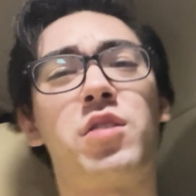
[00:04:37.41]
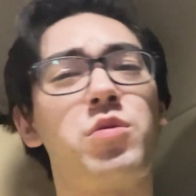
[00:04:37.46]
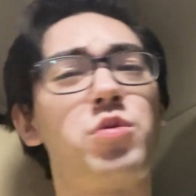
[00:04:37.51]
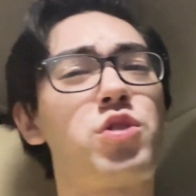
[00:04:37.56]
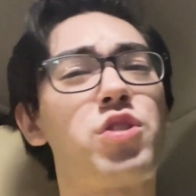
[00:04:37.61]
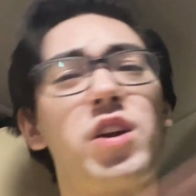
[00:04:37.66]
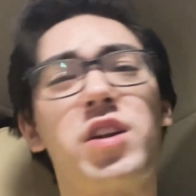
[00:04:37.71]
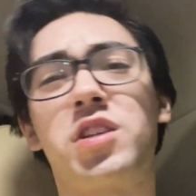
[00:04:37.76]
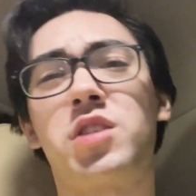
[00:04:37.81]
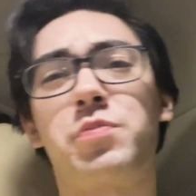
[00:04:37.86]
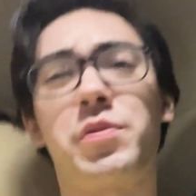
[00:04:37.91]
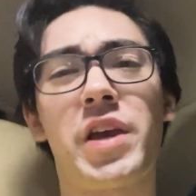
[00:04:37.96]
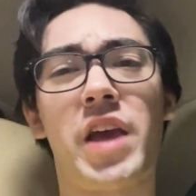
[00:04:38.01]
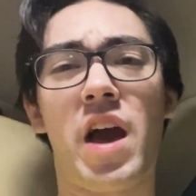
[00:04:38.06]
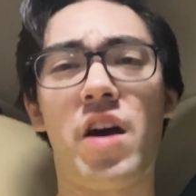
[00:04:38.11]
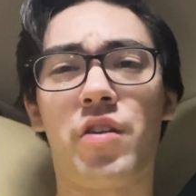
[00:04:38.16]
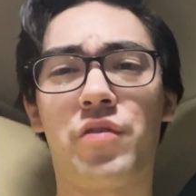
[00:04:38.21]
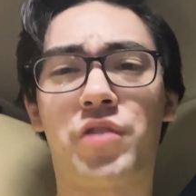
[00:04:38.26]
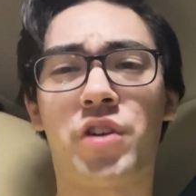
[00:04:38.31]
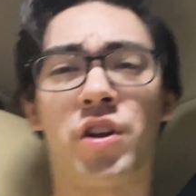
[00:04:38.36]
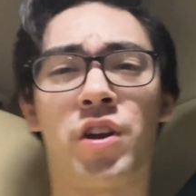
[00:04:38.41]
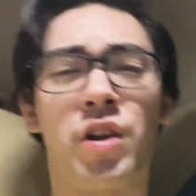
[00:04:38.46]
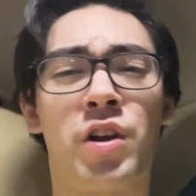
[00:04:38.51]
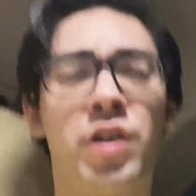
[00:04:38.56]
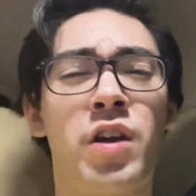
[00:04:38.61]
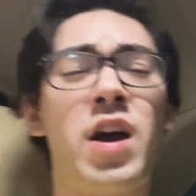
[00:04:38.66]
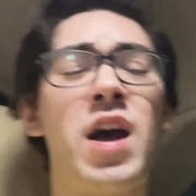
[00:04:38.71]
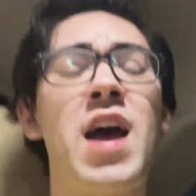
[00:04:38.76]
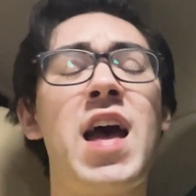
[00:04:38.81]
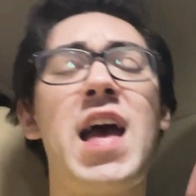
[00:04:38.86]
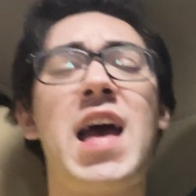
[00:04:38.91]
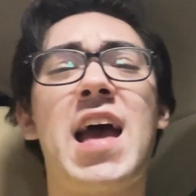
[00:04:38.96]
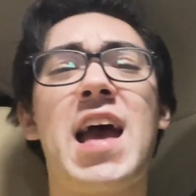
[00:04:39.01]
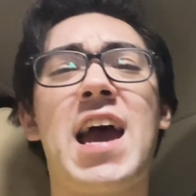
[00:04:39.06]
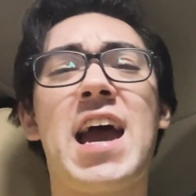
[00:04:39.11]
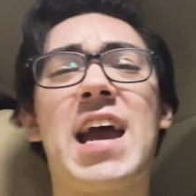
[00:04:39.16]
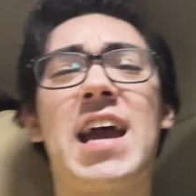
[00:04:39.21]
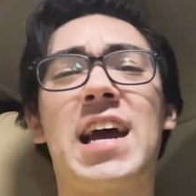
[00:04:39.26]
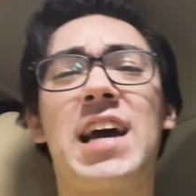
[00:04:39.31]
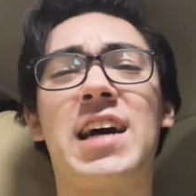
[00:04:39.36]
He was trying to speak out of turn,
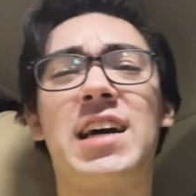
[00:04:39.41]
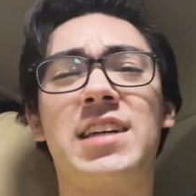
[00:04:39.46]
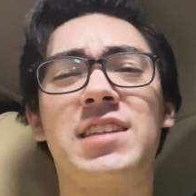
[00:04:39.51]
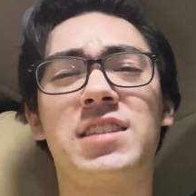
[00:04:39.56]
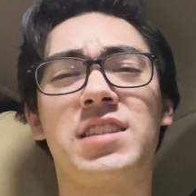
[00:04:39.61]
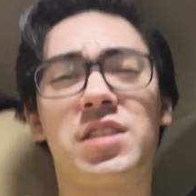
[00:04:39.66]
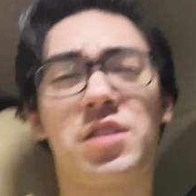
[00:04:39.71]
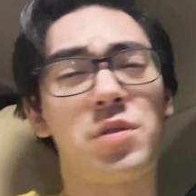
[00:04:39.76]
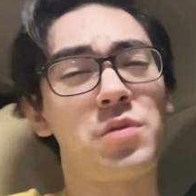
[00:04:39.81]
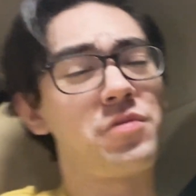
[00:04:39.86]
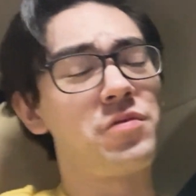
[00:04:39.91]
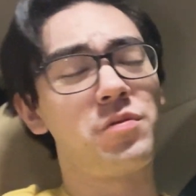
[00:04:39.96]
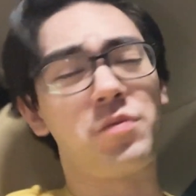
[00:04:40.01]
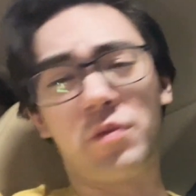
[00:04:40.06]
and the